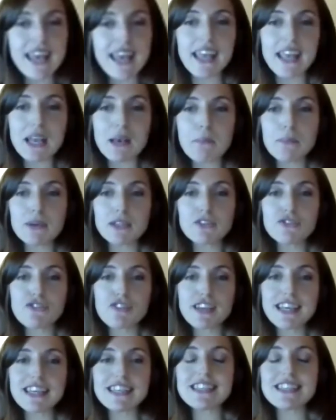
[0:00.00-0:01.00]
in
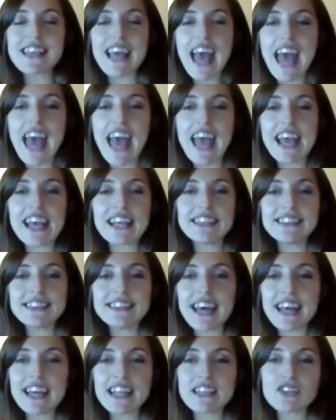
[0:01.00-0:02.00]
Madrid, and
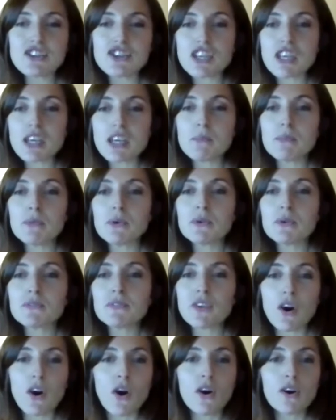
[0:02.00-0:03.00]
then she moved
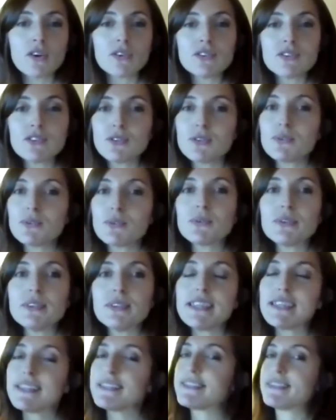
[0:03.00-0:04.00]
on to
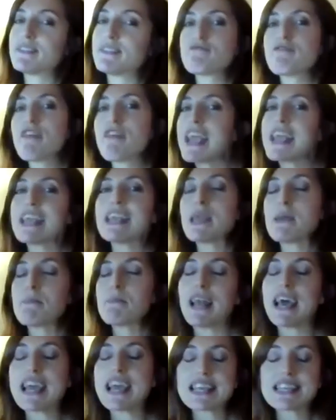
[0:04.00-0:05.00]
this rainy
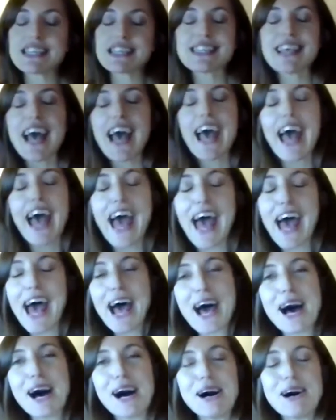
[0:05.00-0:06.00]
place,
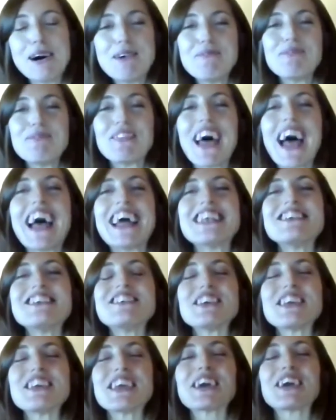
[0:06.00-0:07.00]
and
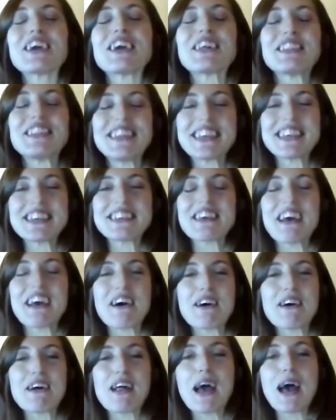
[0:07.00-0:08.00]
she did
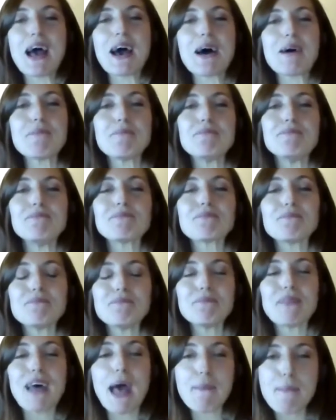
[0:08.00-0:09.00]
her
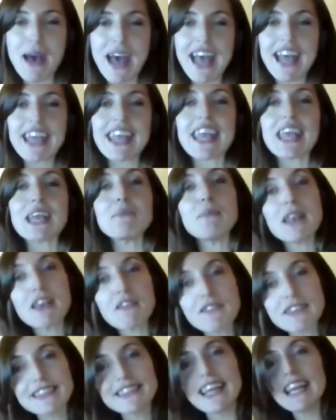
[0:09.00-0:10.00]
MA in
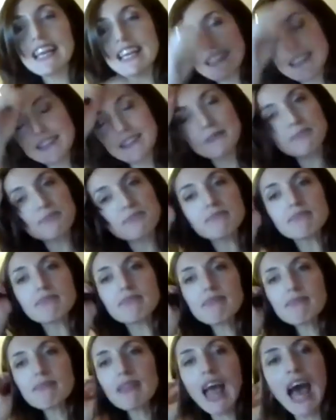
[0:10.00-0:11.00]
medieval studies
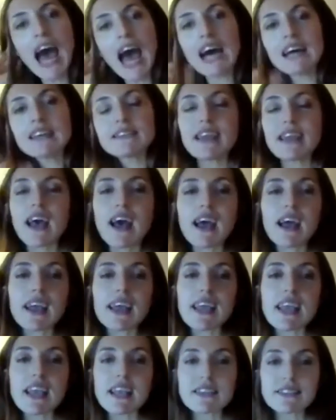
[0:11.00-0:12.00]
at
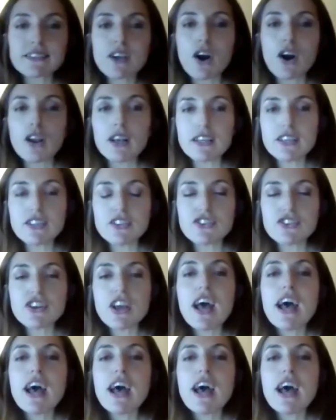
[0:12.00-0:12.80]
King's College.